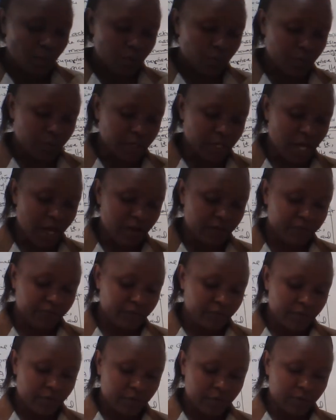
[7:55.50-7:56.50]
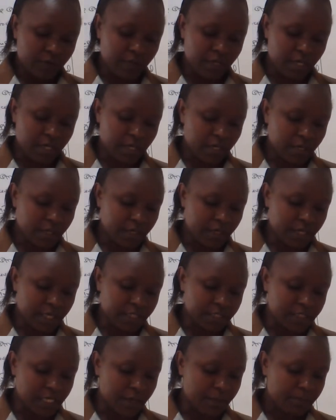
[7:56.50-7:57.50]
we have the
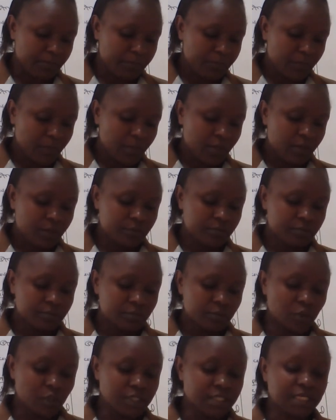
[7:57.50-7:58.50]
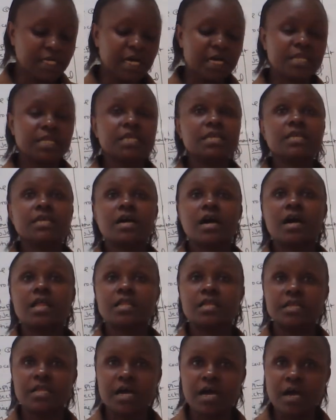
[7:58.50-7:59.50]
nature. Logically
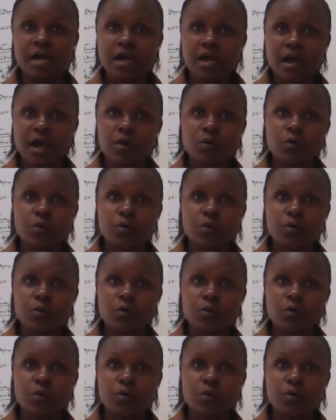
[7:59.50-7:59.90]
and in a